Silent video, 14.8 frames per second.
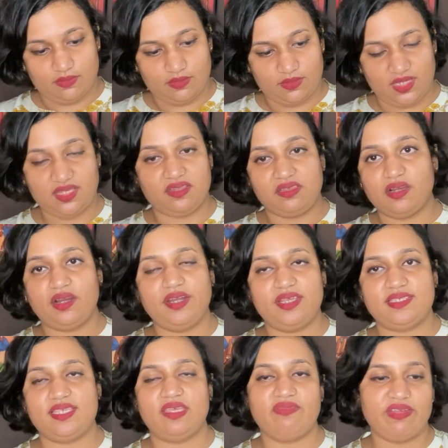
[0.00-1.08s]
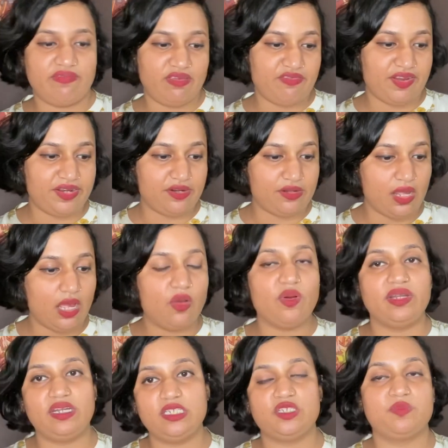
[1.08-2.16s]
in the third essay, when we find out how
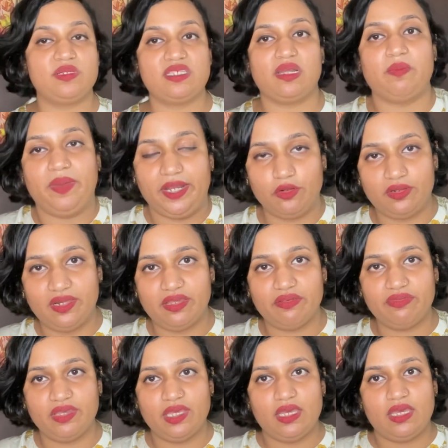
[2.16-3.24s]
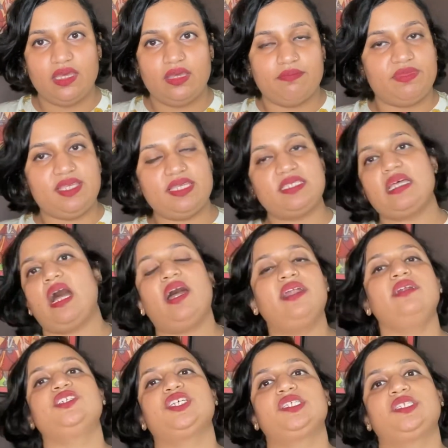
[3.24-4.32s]
untouchables are made to live, these
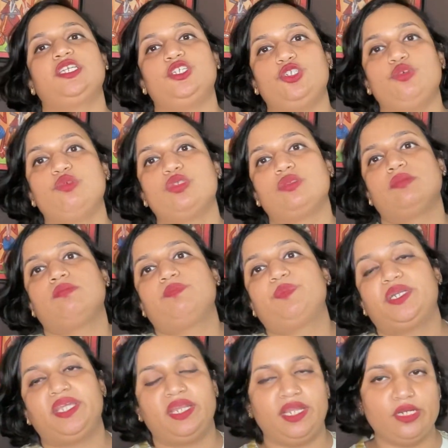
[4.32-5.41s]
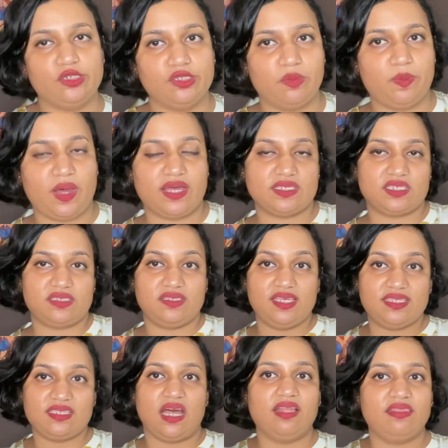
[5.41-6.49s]
aren't just issues pertaining to the past.
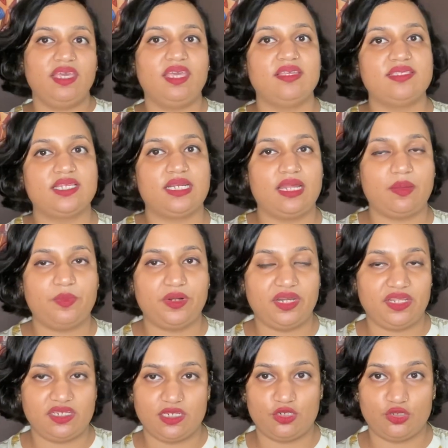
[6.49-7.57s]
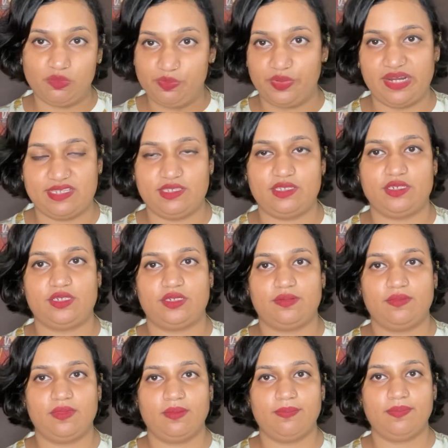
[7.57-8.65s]
These are things that are pertaining to the present.
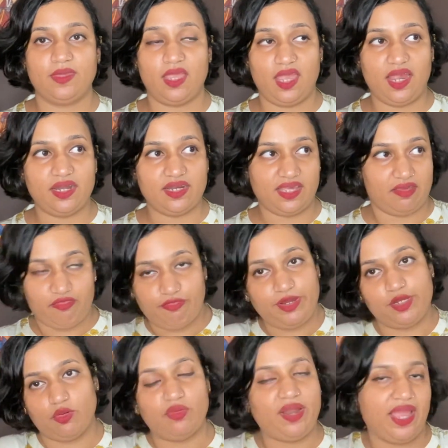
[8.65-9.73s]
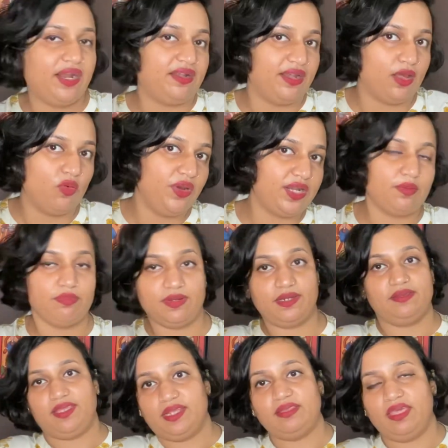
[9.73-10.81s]
And if we don't act now,
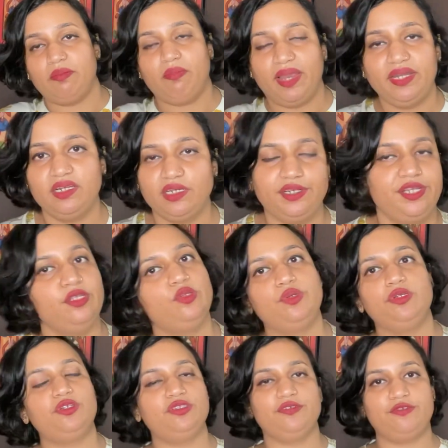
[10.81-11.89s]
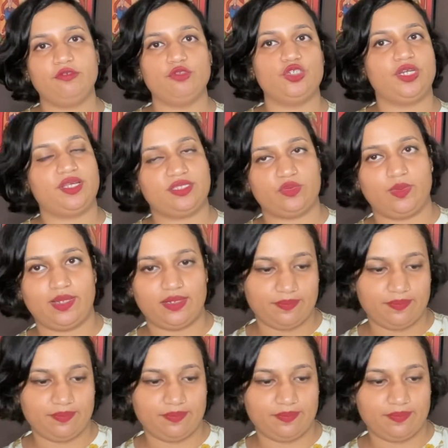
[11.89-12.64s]
they might continue into the future as well.